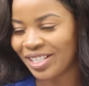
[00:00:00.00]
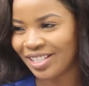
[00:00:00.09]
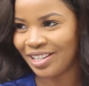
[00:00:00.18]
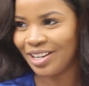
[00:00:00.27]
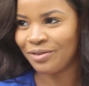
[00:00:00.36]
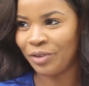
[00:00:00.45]

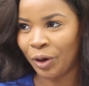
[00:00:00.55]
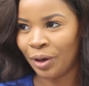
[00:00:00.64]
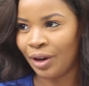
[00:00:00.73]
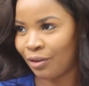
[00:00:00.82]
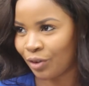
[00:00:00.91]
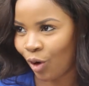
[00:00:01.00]
still a
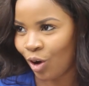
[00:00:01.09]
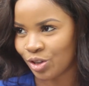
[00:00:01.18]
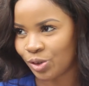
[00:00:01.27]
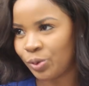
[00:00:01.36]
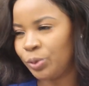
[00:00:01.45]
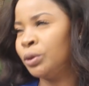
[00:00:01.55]
very African
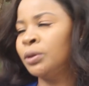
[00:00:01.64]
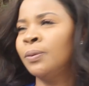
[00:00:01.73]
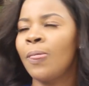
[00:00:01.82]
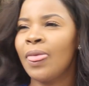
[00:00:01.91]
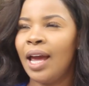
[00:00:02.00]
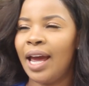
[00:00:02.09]
school,
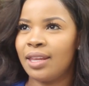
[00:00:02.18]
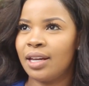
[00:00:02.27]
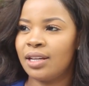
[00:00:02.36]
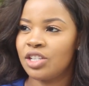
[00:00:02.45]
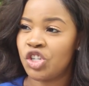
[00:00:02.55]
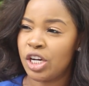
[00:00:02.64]
and then
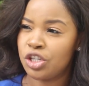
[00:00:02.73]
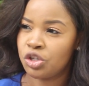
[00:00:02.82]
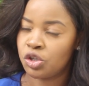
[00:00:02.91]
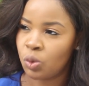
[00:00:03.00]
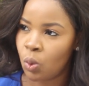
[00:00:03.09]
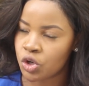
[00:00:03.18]
it changed
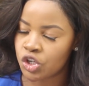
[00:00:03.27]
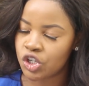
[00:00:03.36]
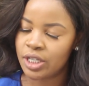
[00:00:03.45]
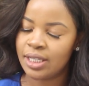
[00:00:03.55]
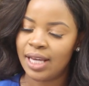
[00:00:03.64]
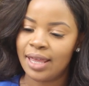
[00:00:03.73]
into
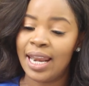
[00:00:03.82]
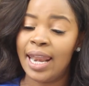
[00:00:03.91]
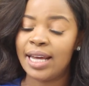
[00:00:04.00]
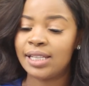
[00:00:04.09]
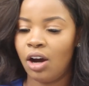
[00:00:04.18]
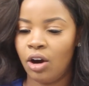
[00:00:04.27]
Orchards. And then
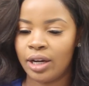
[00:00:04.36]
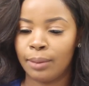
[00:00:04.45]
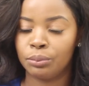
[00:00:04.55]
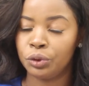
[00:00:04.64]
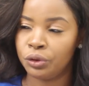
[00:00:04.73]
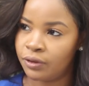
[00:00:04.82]
later on, I
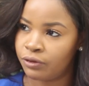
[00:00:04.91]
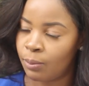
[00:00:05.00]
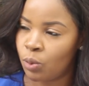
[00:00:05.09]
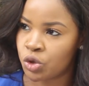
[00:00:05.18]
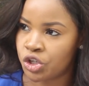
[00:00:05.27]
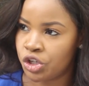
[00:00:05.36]
moved
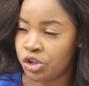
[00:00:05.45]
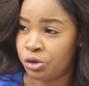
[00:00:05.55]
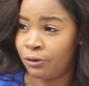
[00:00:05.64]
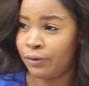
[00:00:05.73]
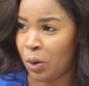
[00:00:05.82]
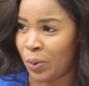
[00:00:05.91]
from Orchards to
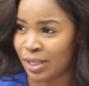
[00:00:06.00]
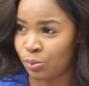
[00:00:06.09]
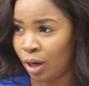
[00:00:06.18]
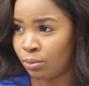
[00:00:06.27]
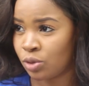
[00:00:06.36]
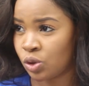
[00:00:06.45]
Fairways
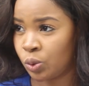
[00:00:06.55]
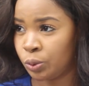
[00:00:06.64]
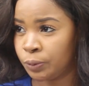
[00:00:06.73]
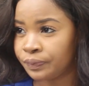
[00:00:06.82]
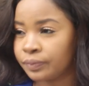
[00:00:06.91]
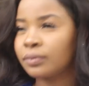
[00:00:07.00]
Primary School.
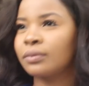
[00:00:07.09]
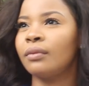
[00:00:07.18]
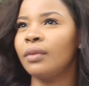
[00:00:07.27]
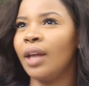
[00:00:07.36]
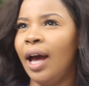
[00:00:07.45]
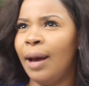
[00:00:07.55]

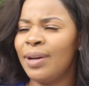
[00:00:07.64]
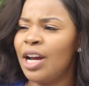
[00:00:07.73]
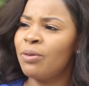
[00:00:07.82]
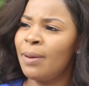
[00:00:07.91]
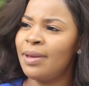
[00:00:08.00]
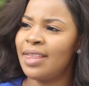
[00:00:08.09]
Um, and I
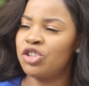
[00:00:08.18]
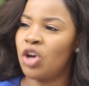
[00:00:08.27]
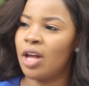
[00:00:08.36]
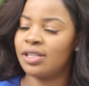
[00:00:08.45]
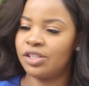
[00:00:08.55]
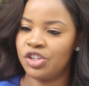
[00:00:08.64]
remember that
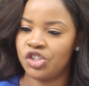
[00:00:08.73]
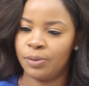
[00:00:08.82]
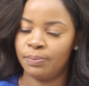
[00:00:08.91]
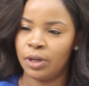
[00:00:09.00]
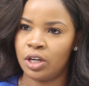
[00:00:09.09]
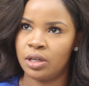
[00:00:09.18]

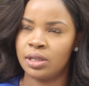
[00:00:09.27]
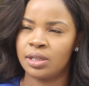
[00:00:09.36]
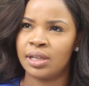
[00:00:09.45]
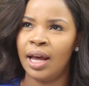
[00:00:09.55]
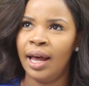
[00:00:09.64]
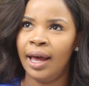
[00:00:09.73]
transition
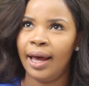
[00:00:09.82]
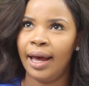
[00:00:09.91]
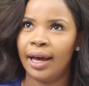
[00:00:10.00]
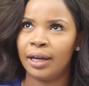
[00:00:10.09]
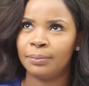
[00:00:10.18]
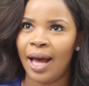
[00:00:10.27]
because
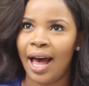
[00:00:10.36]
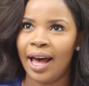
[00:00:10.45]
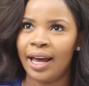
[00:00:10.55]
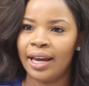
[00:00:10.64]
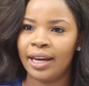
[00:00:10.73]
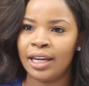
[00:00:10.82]
um,
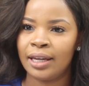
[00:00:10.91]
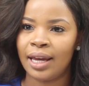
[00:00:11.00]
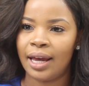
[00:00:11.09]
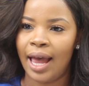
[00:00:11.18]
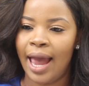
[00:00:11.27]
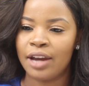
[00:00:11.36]
I
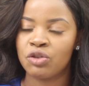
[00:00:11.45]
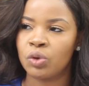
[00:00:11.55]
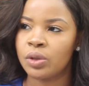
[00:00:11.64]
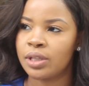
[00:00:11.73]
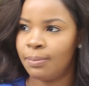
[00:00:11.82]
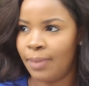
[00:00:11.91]
I had
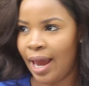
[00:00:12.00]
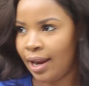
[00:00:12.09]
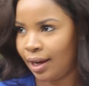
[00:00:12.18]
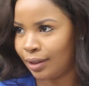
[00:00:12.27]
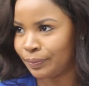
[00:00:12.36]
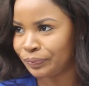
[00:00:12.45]
enrolled in
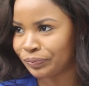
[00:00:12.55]
ballet